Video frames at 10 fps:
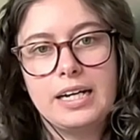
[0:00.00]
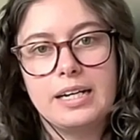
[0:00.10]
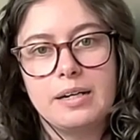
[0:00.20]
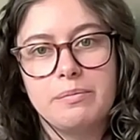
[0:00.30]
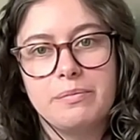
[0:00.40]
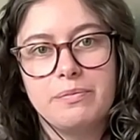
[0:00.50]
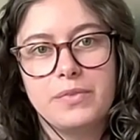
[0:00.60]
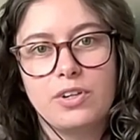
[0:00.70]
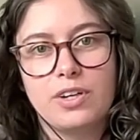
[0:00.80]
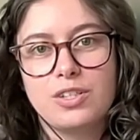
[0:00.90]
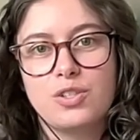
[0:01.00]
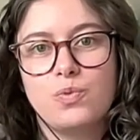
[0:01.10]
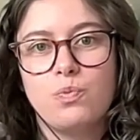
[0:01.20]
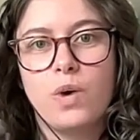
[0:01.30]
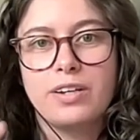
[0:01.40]
They're not
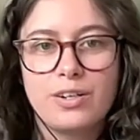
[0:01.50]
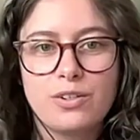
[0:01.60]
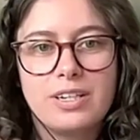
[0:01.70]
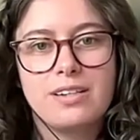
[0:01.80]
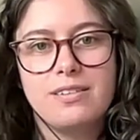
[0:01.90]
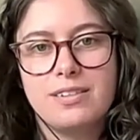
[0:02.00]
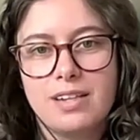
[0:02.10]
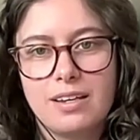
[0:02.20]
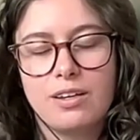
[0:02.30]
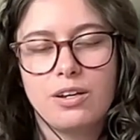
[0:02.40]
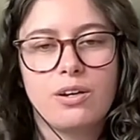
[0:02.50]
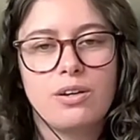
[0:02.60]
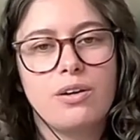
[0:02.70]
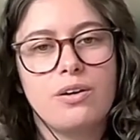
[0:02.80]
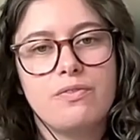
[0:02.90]
just one country taking
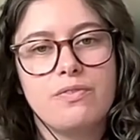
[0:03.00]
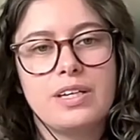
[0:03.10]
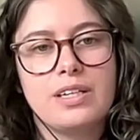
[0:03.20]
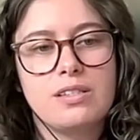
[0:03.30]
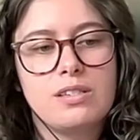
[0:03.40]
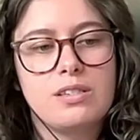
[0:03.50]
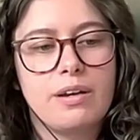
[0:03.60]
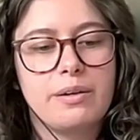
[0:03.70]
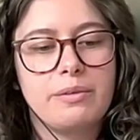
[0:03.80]
care of its,